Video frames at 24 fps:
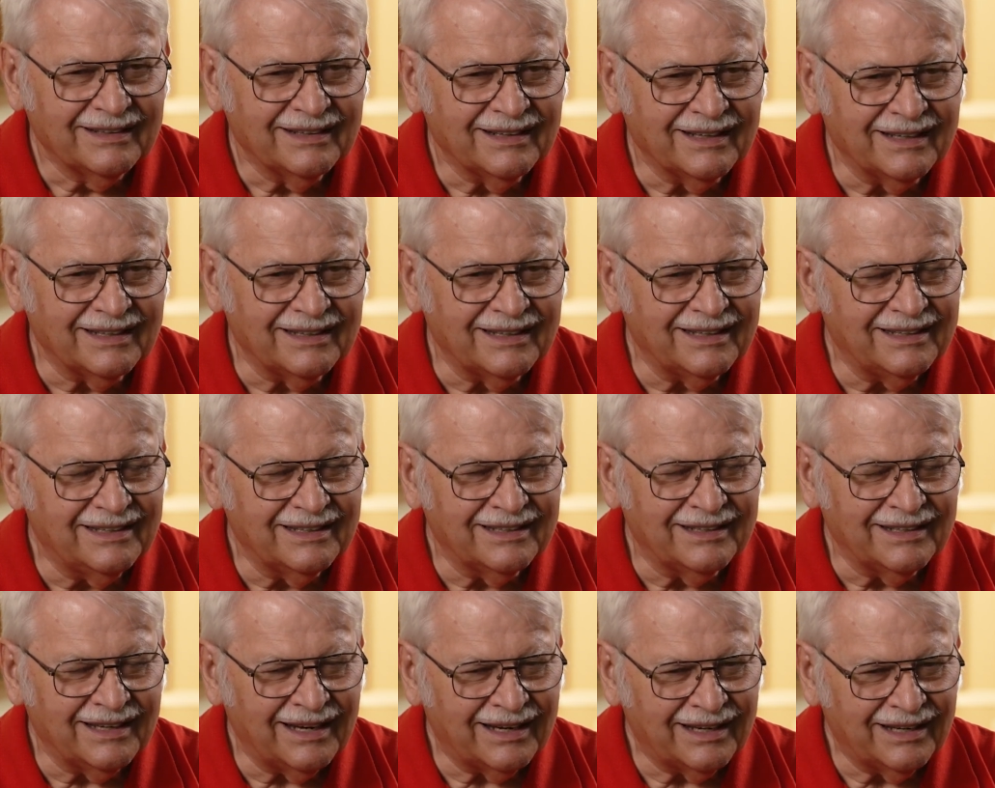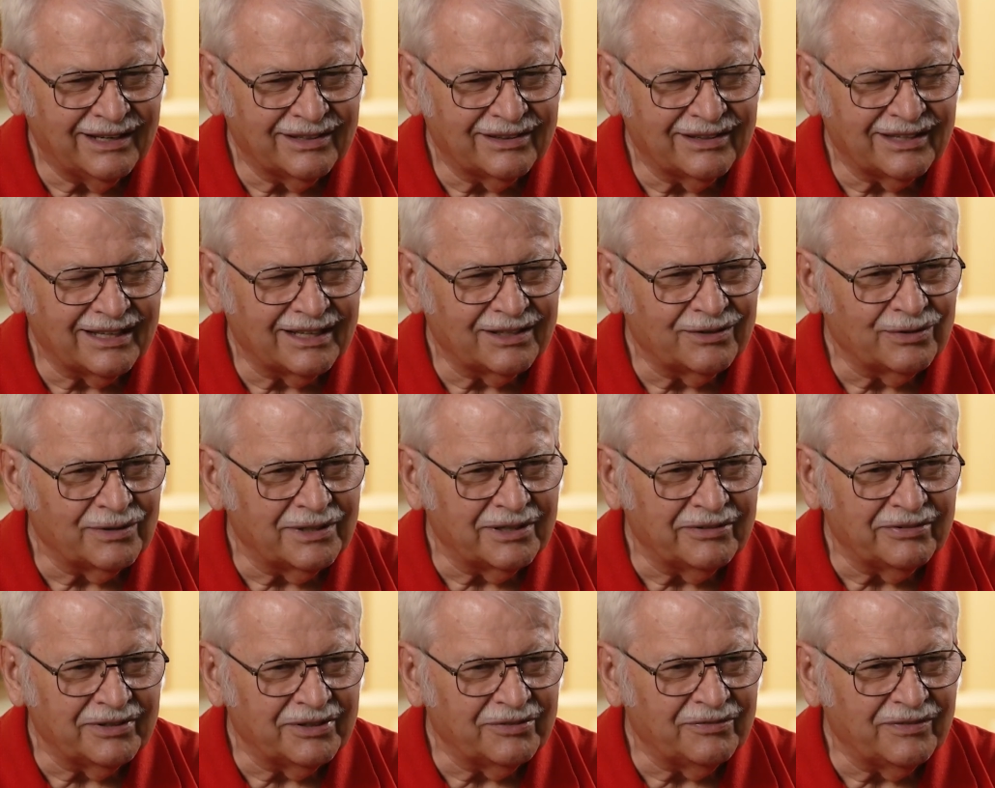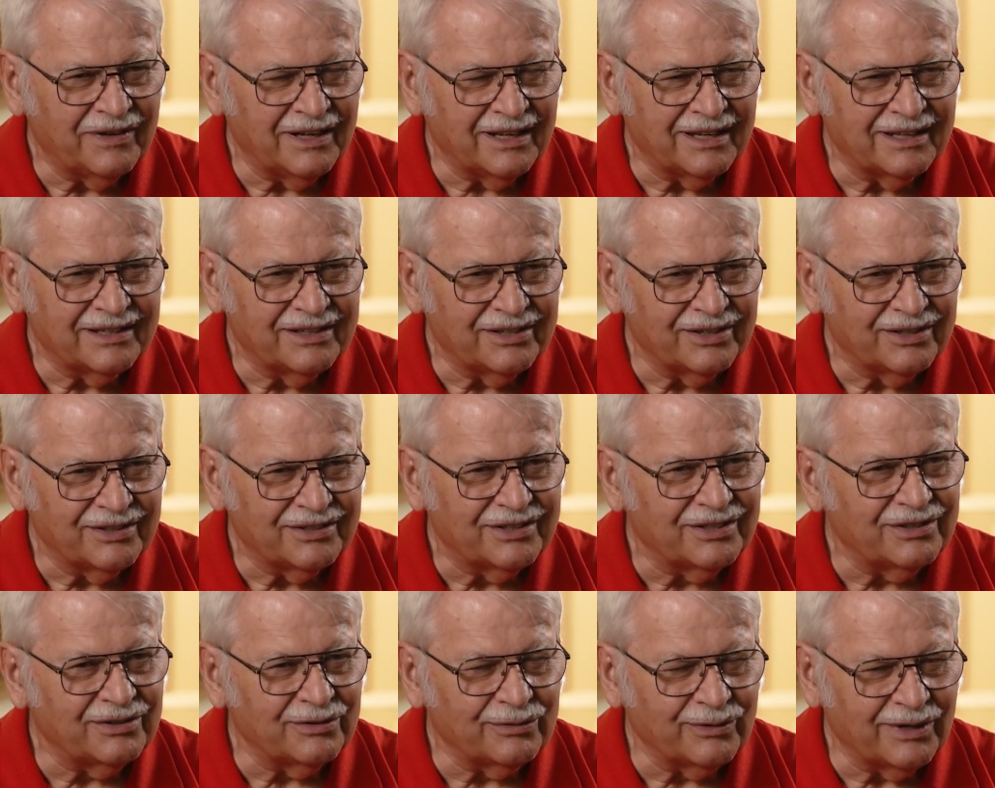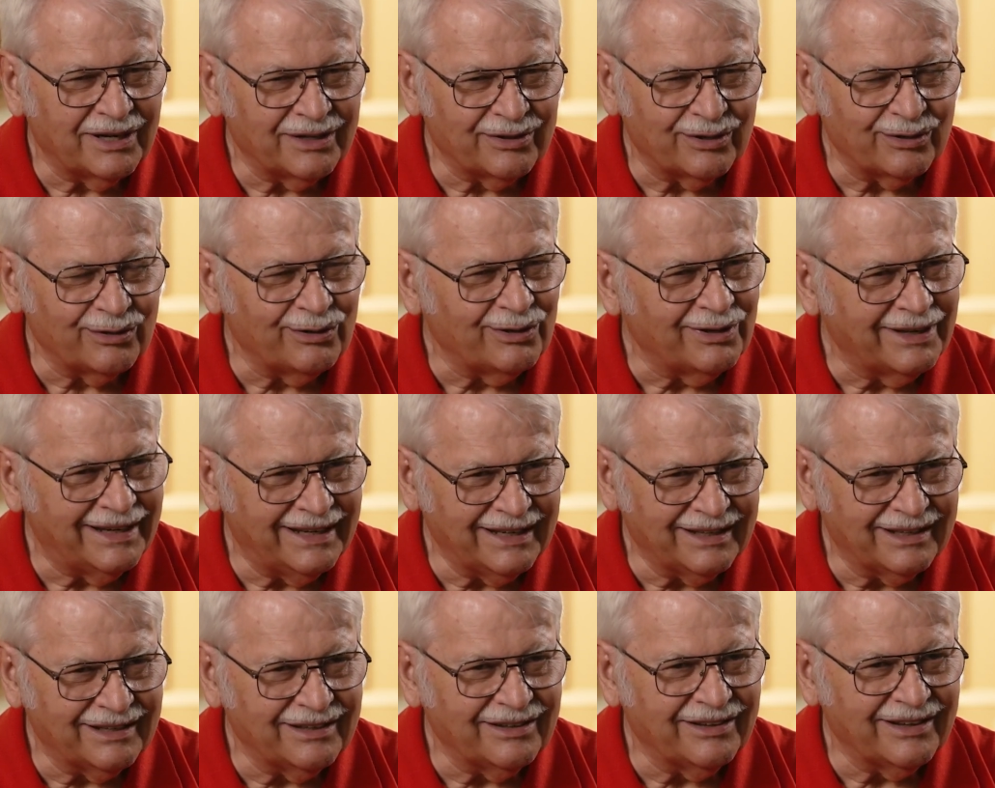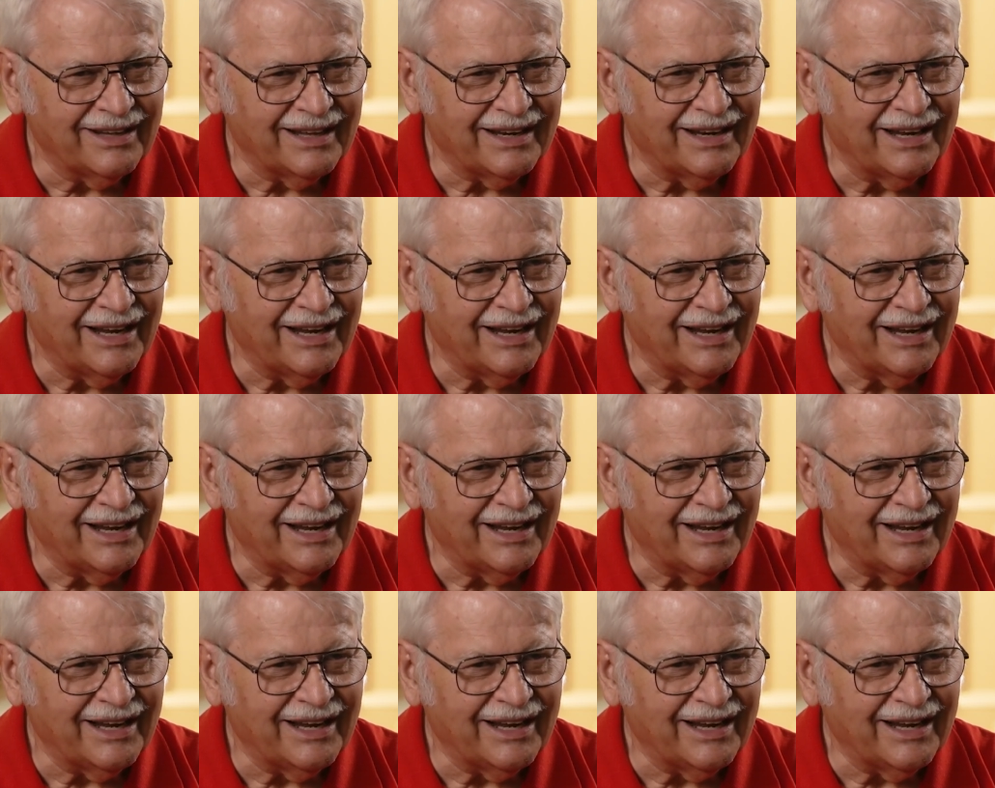and they did not get that 25th volunteer till rather late that